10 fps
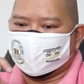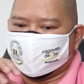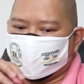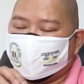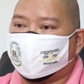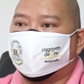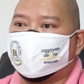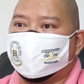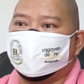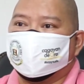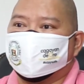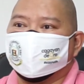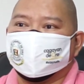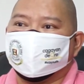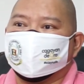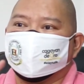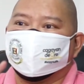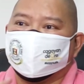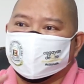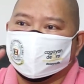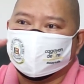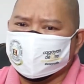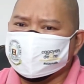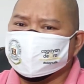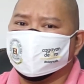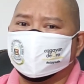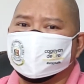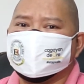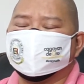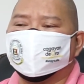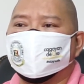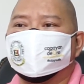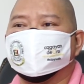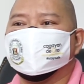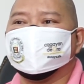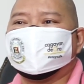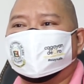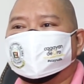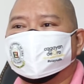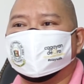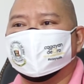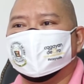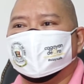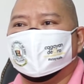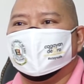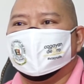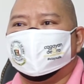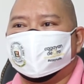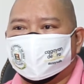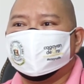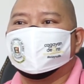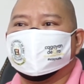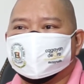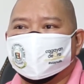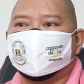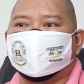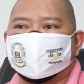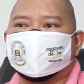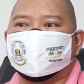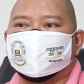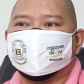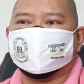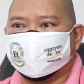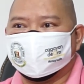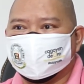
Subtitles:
gobyerno ray magtutok, no? The smallest form of society will always be the nucleus.